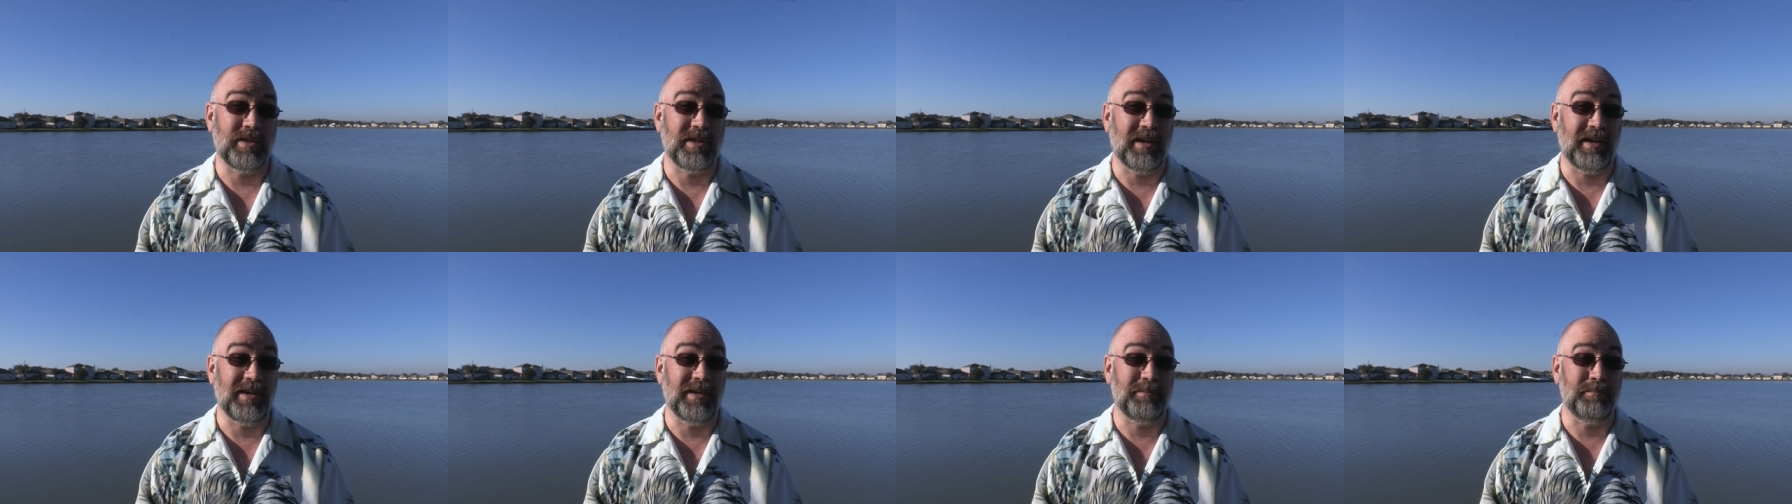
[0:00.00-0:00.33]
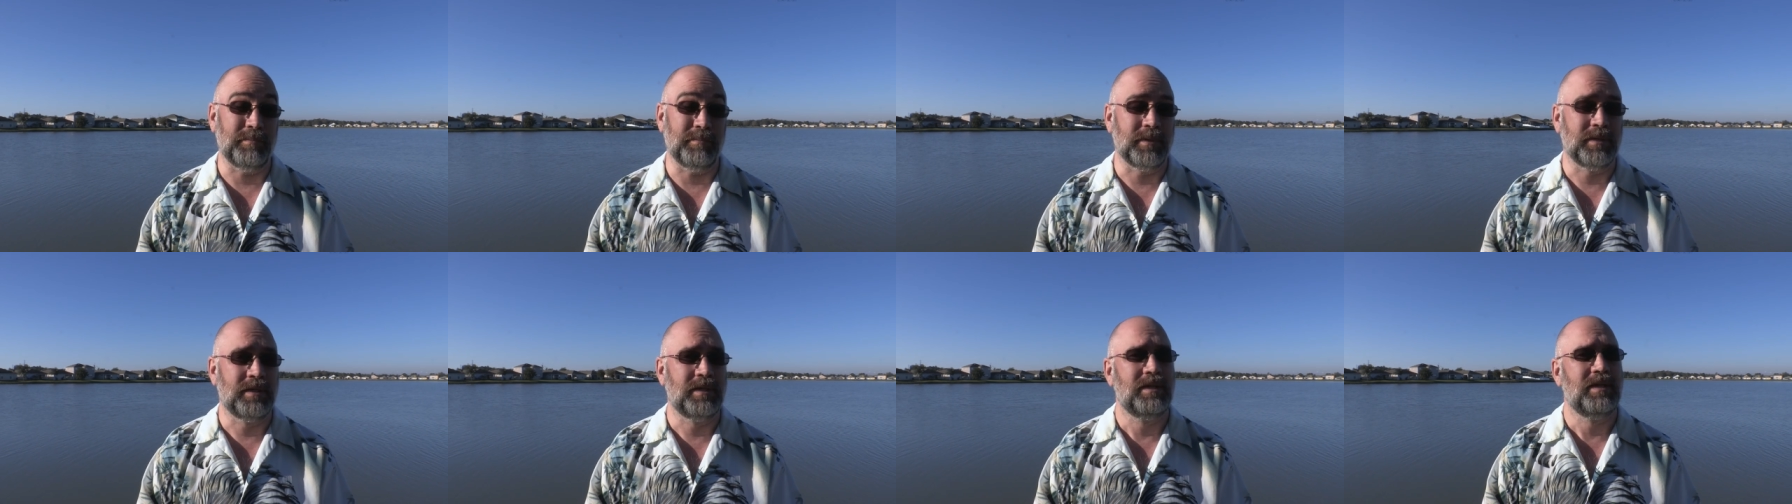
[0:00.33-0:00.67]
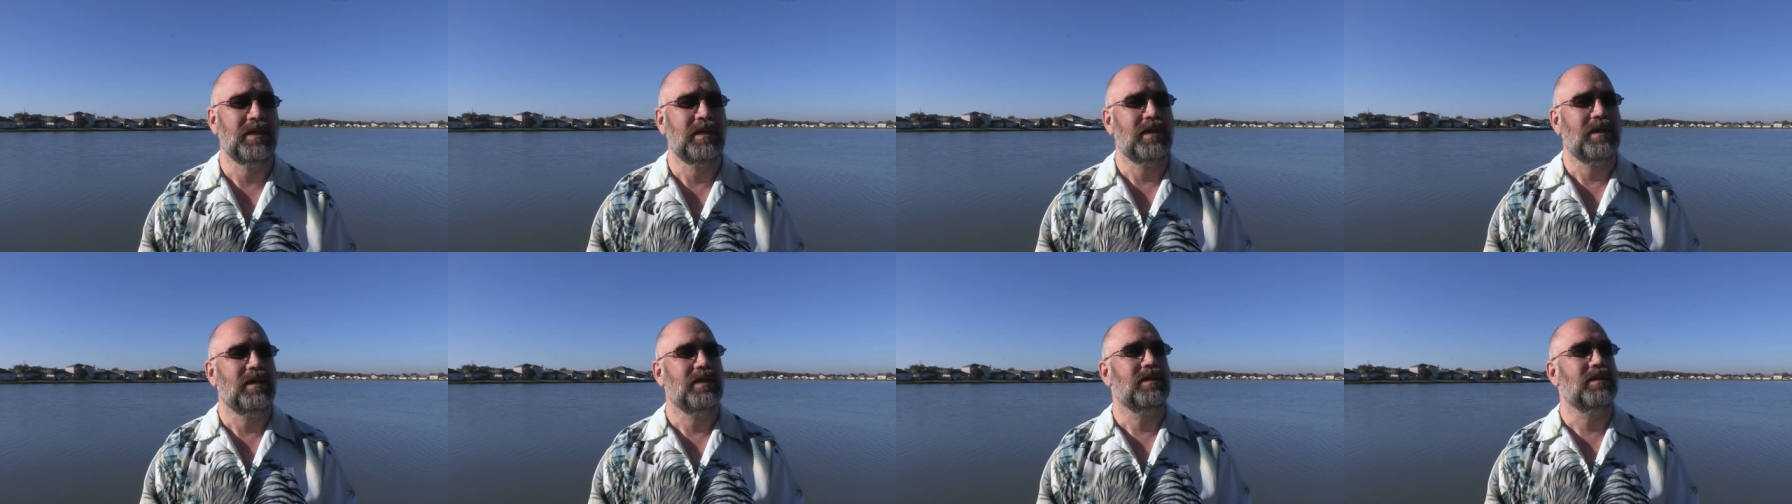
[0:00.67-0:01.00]
time.
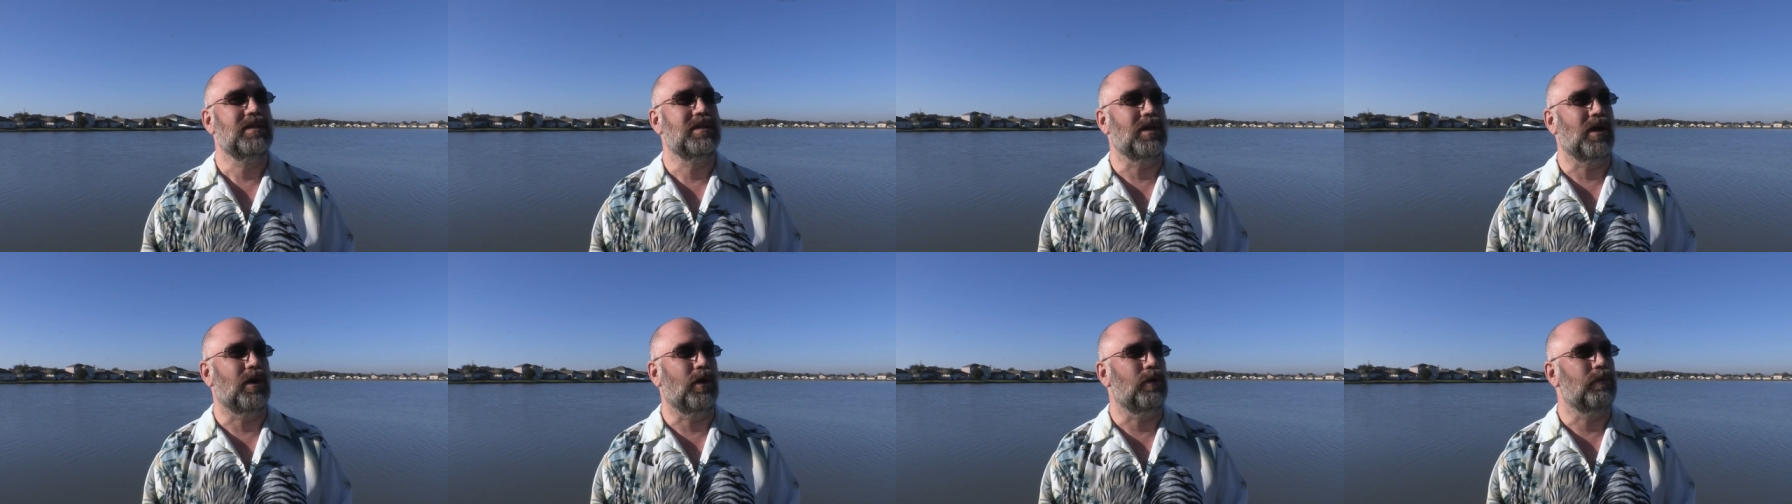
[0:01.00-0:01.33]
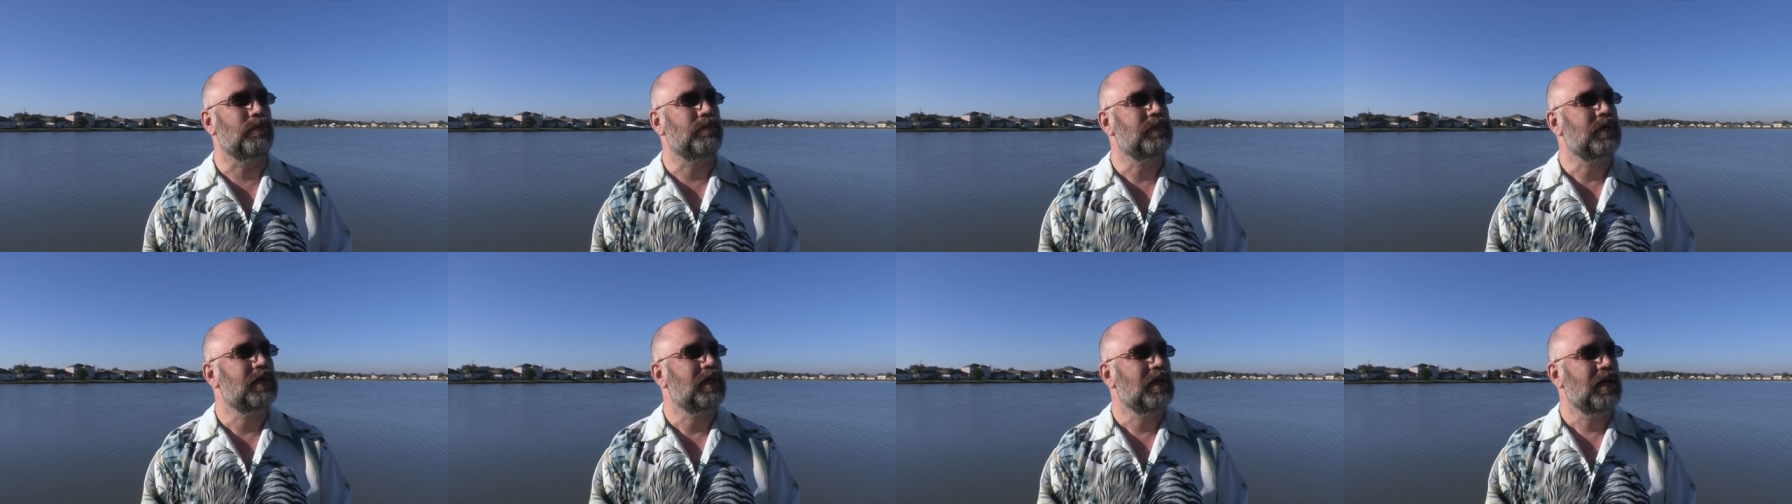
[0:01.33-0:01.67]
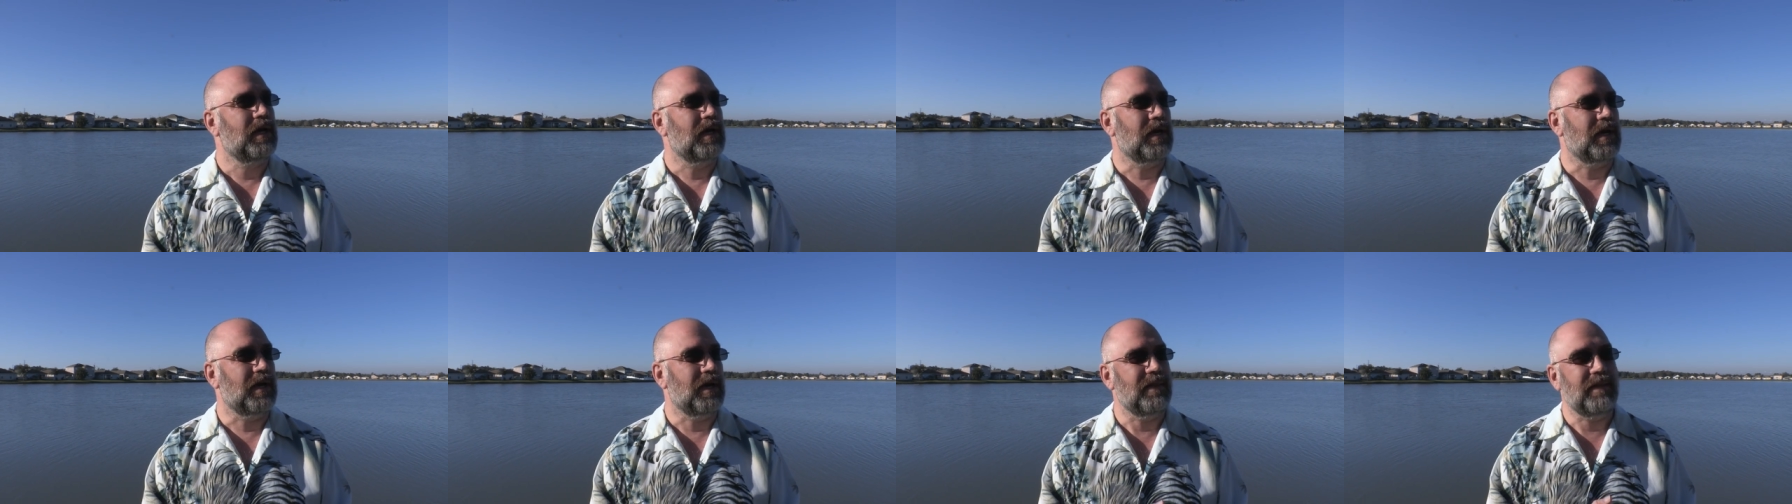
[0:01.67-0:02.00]
So,
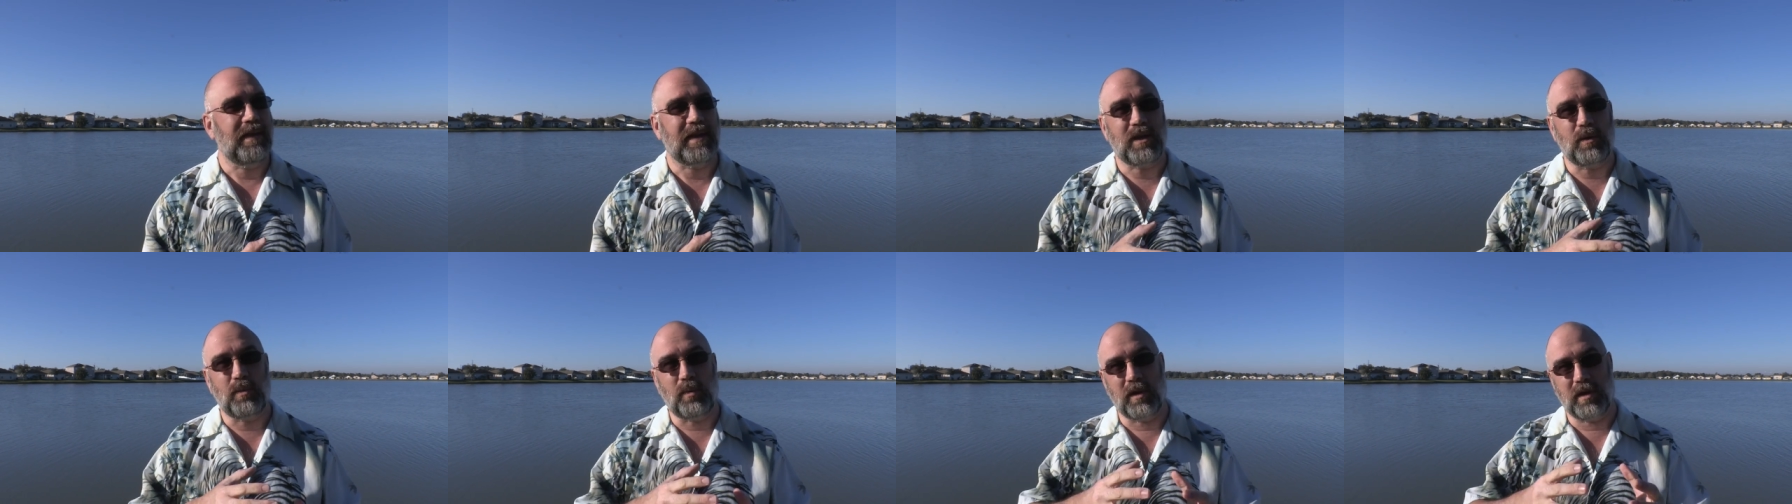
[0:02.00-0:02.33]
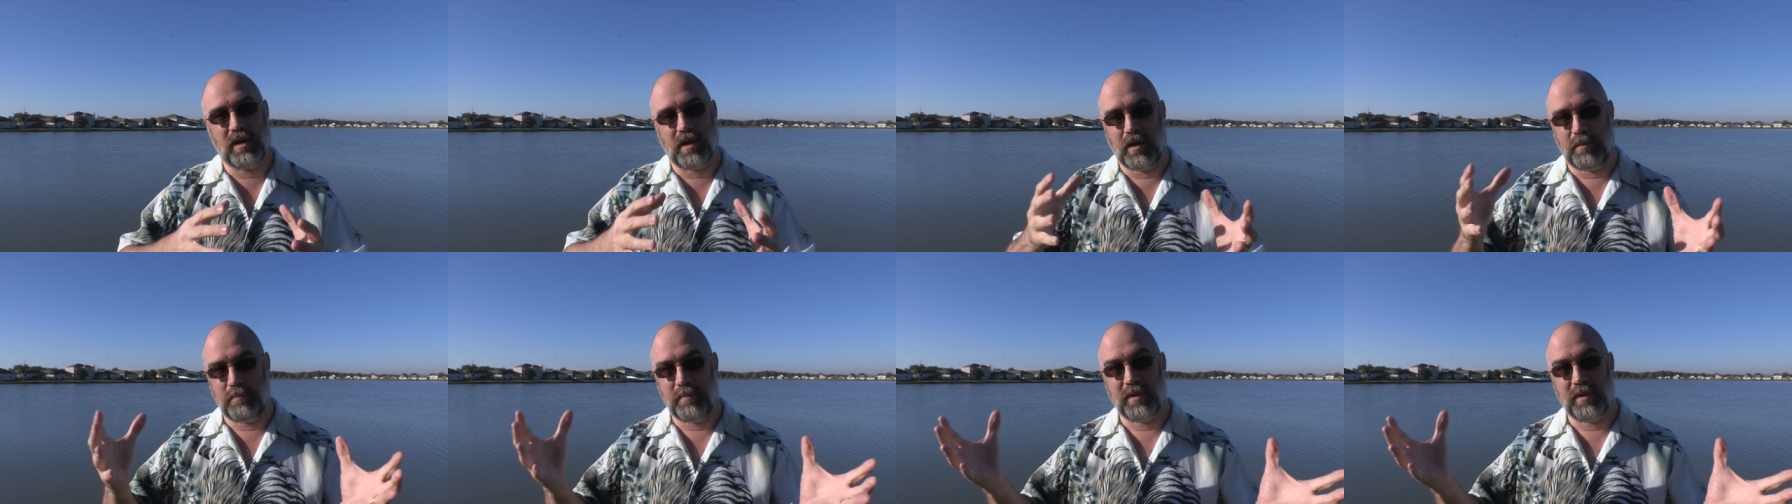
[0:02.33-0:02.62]
uh, and that can work on a